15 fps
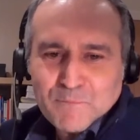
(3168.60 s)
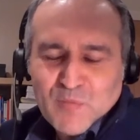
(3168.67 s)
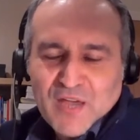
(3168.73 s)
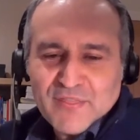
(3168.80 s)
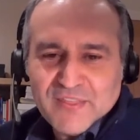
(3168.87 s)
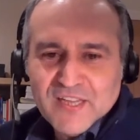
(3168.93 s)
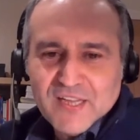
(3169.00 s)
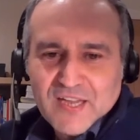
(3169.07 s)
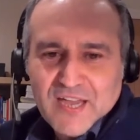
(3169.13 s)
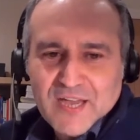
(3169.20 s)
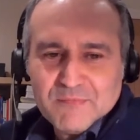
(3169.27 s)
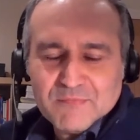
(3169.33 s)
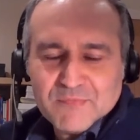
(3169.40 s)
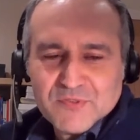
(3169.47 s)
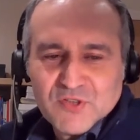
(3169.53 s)
I think
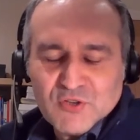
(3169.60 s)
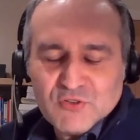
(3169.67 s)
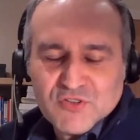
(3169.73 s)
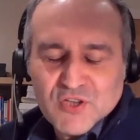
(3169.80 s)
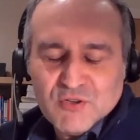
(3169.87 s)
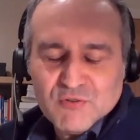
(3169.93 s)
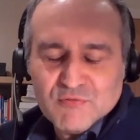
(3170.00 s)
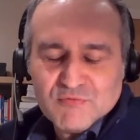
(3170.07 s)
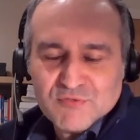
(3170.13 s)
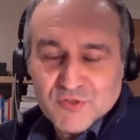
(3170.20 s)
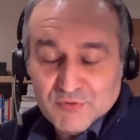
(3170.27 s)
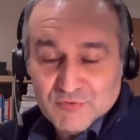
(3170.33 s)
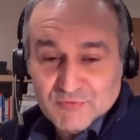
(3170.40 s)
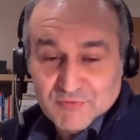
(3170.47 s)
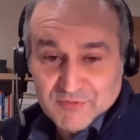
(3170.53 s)

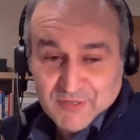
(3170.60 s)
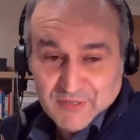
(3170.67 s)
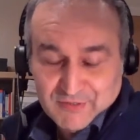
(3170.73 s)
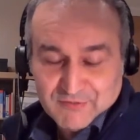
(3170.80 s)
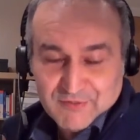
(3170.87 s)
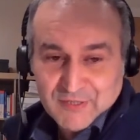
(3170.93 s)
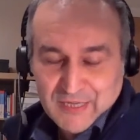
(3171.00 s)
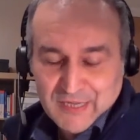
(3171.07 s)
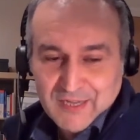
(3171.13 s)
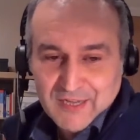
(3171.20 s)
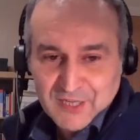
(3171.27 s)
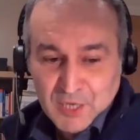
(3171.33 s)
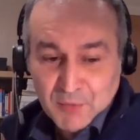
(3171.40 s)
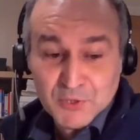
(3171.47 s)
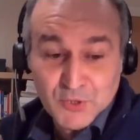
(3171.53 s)
so
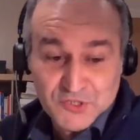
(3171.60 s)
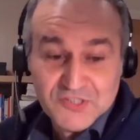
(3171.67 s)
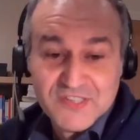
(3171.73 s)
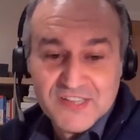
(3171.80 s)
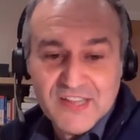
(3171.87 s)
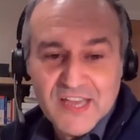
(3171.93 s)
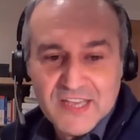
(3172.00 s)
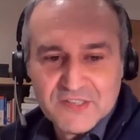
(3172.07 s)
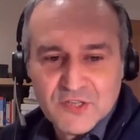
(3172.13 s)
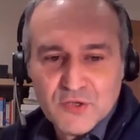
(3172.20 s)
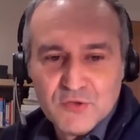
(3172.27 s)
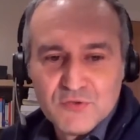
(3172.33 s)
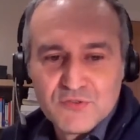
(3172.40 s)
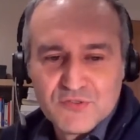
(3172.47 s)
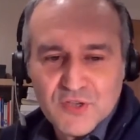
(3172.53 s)
a couple of questions in there.
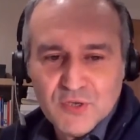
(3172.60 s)
So